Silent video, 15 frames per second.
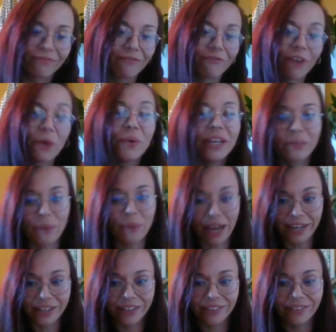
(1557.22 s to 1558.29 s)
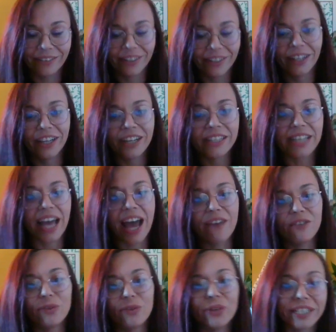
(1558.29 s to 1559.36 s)
vote independent, to have
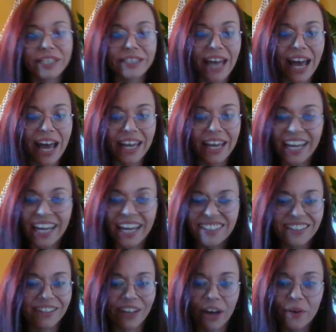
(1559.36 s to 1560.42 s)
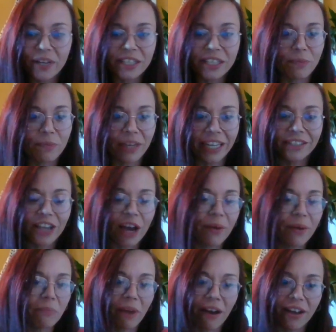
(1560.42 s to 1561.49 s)
a voice that isn't going to be
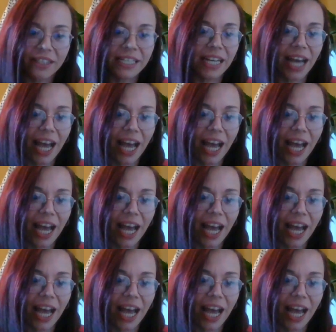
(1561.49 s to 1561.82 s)
towing party